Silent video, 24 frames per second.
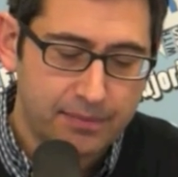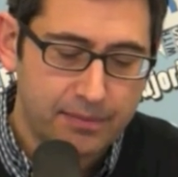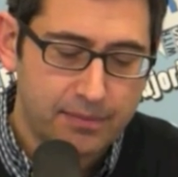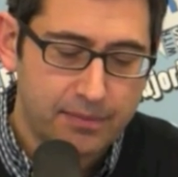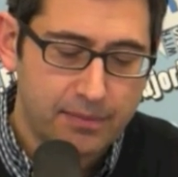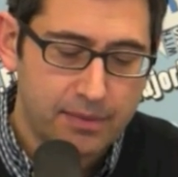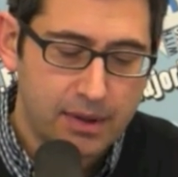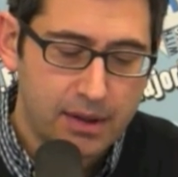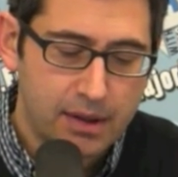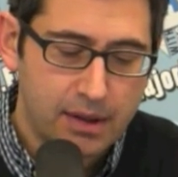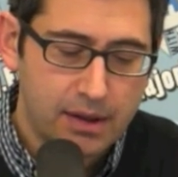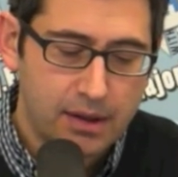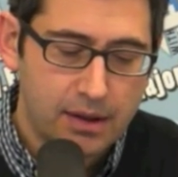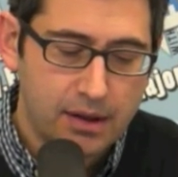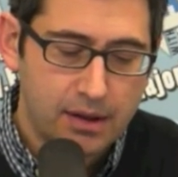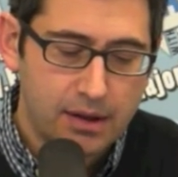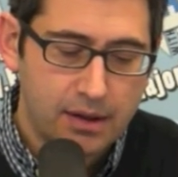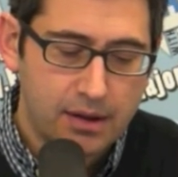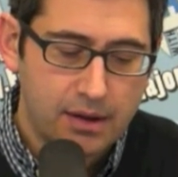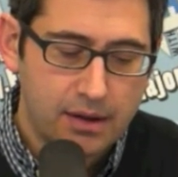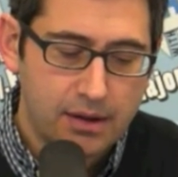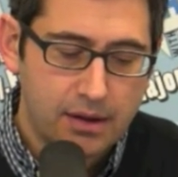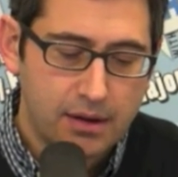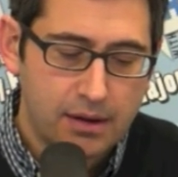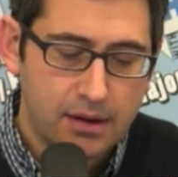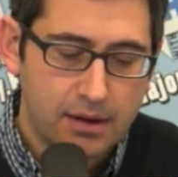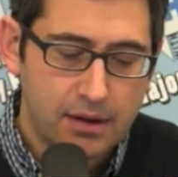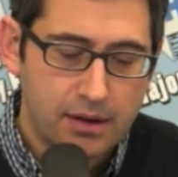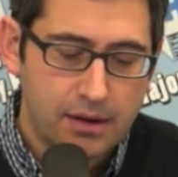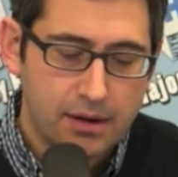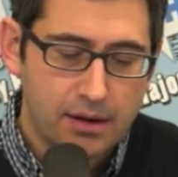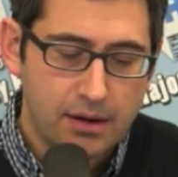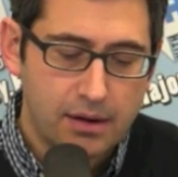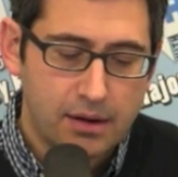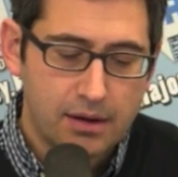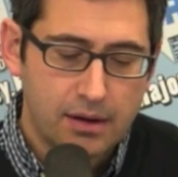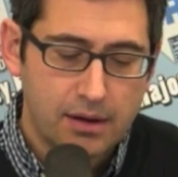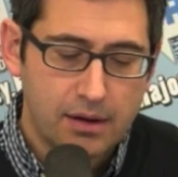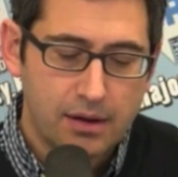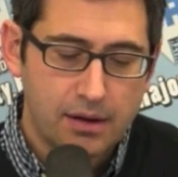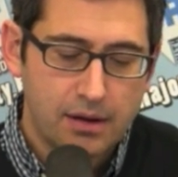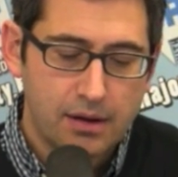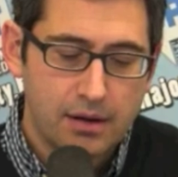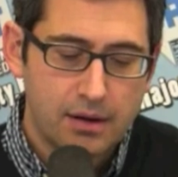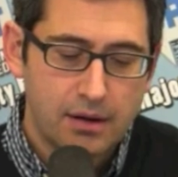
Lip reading: Nothing is said.